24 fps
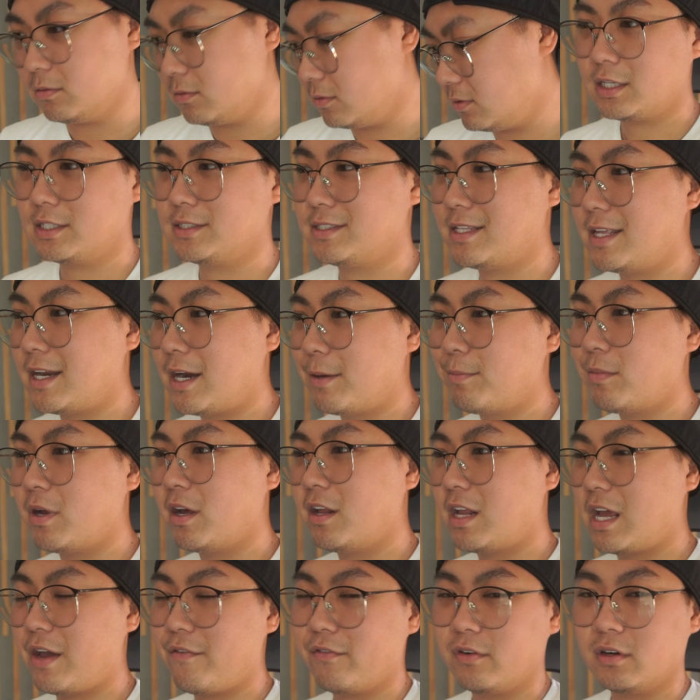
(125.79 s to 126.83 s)
Because then I'm not
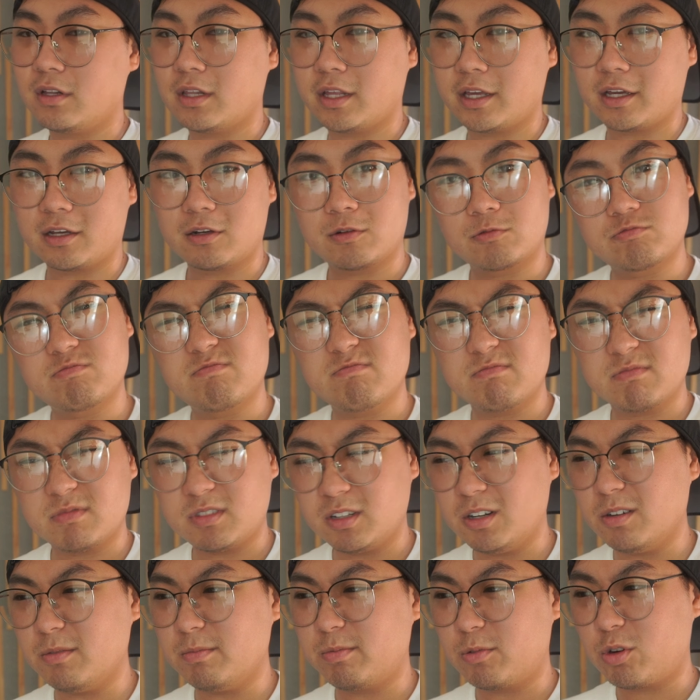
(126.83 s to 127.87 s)
having to like, you
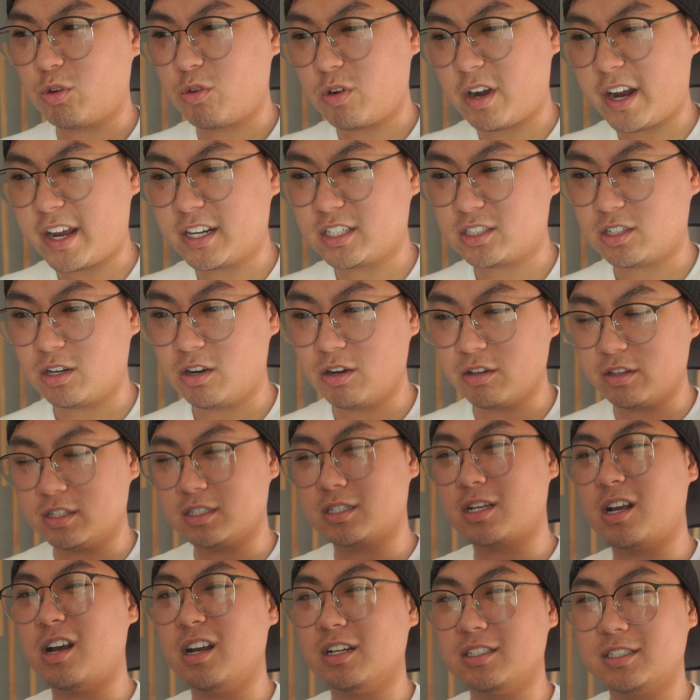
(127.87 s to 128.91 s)
know, crash all this
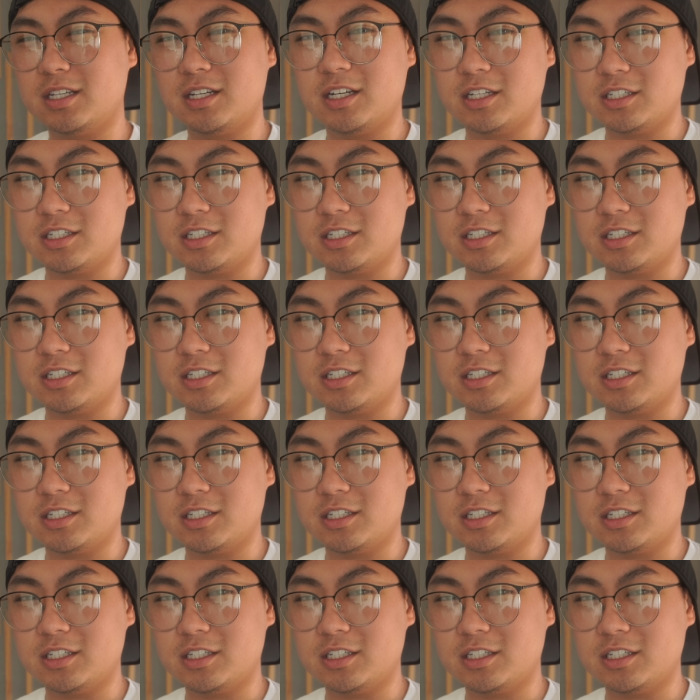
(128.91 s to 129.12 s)
content.